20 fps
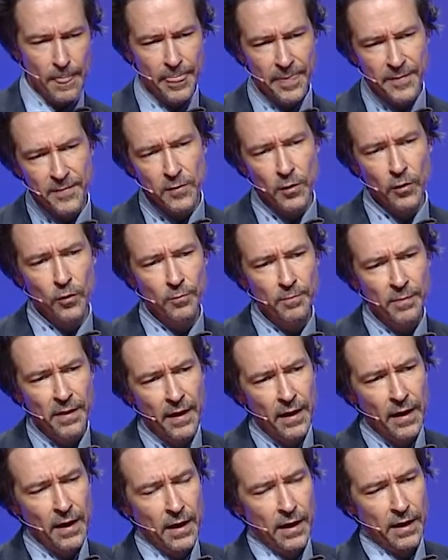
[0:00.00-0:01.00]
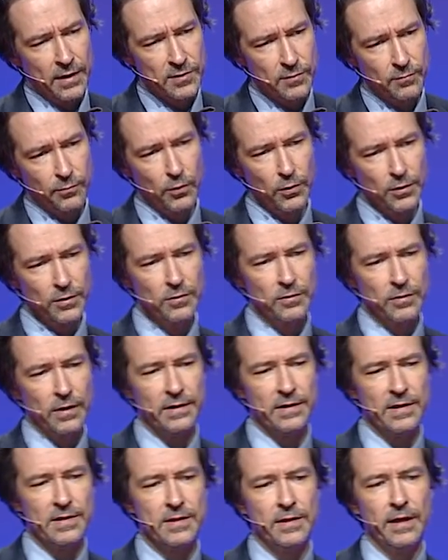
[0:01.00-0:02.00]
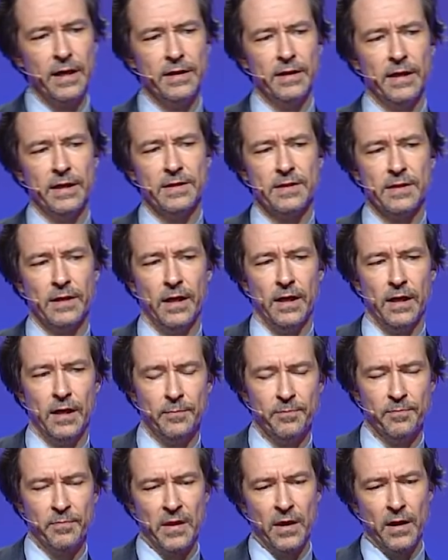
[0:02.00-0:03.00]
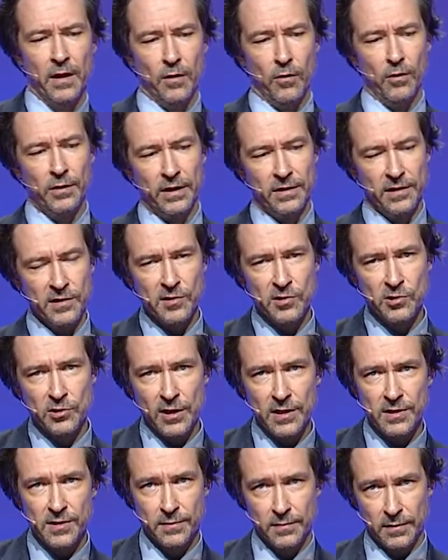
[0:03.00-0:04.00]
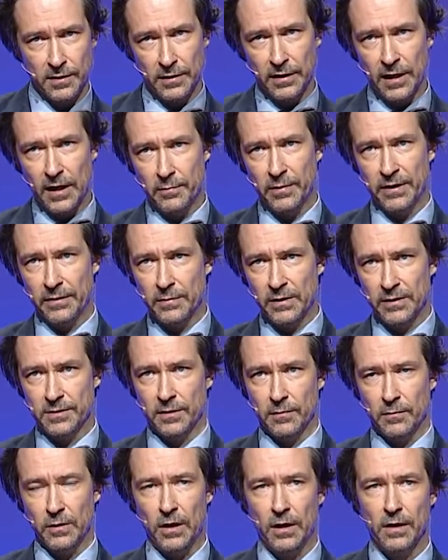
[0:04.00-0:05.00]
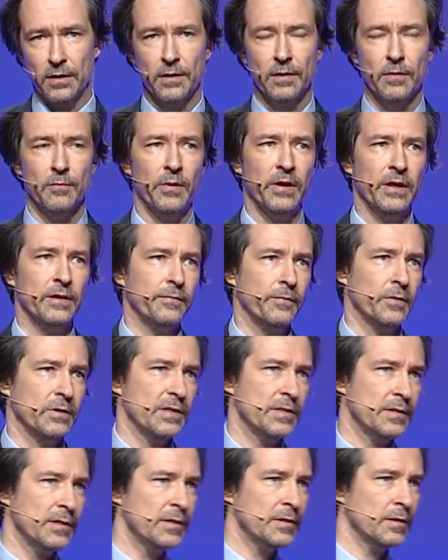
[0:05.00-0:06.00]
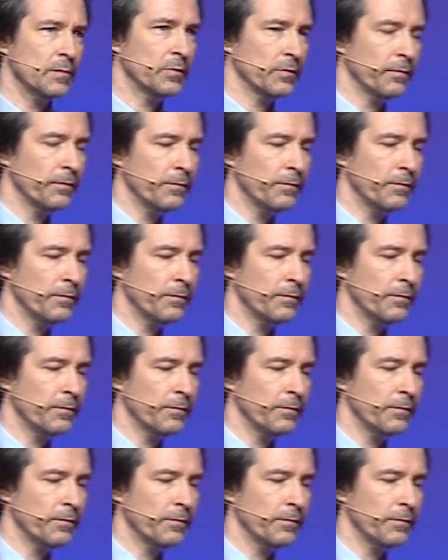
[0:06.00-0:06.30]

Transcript: So it's important to understand that, okay, this is just enabling building block. But for the system to